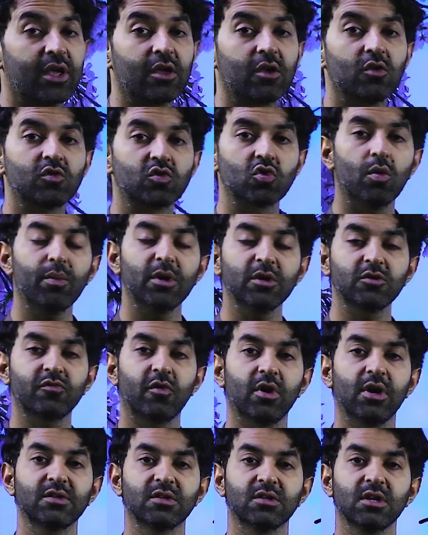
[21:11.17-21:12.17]
you so much for
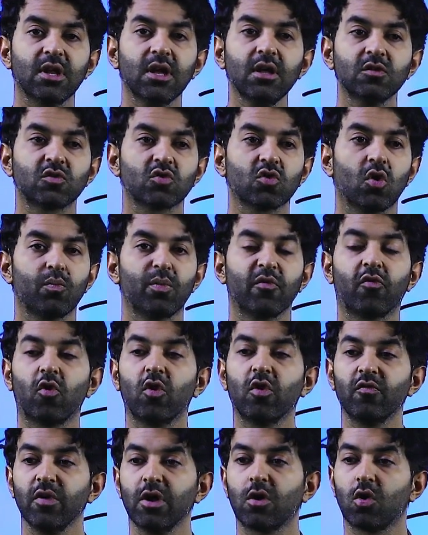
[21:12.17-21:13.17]
listening. So
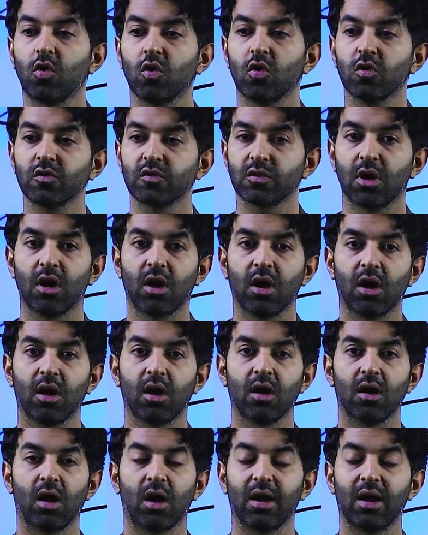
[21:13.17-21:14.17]
before we close
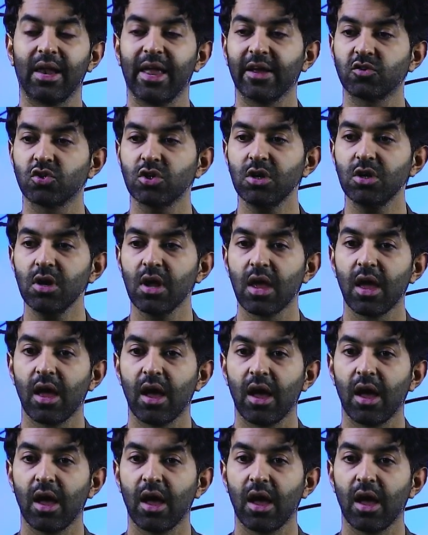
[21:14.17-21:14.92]
our lecture,